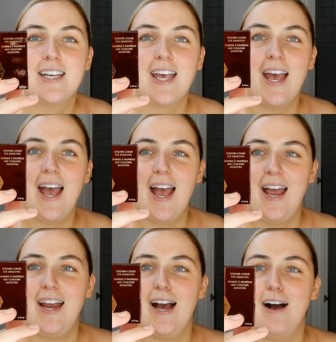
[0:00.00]
get
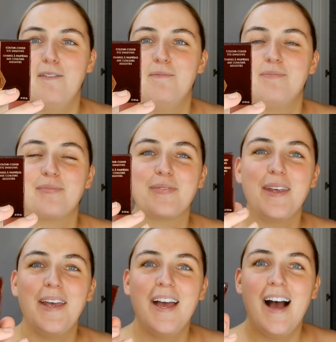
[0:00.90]
a
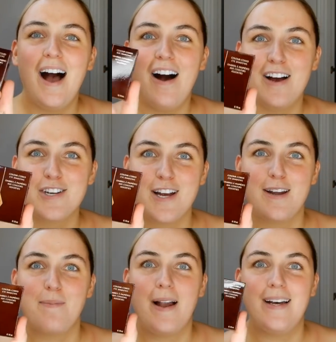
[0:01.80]

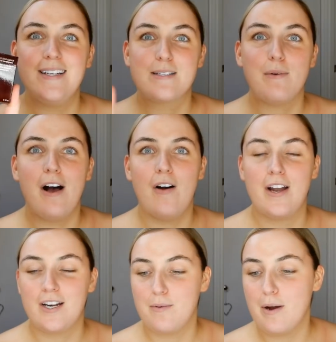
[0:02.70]
eyeshadow palette as well,
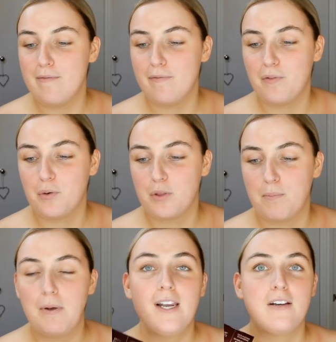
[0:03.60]
and I went for the
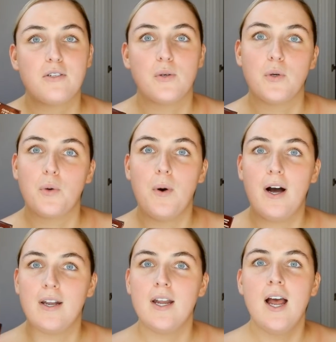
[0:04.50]
Pillow Talk
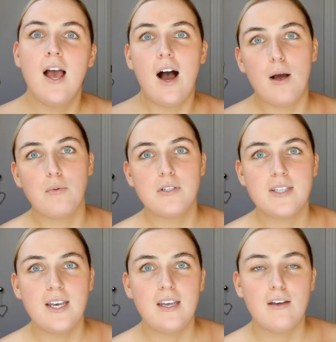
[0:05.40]
one. I was
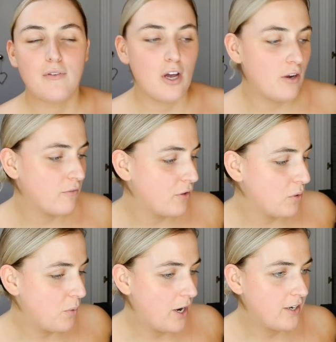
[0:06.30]
thinking of going for
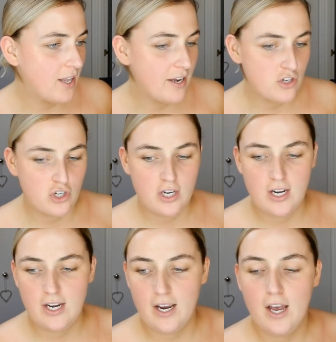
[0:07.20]
the one that
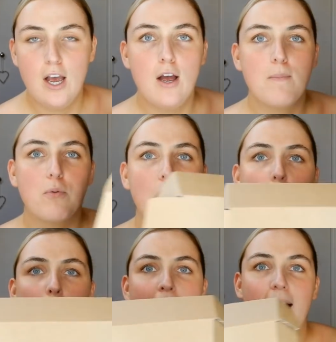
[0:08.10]
she
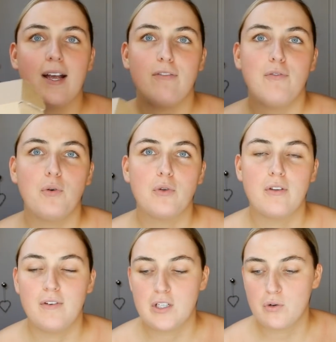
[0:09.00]
brought back for
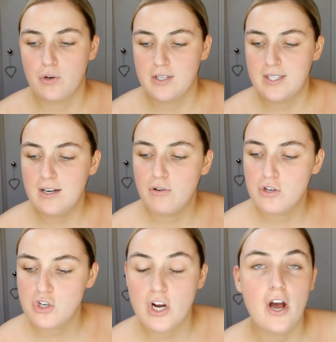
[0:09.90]
the Victoria's
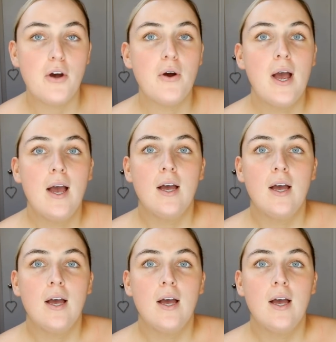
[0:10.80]
Secret show,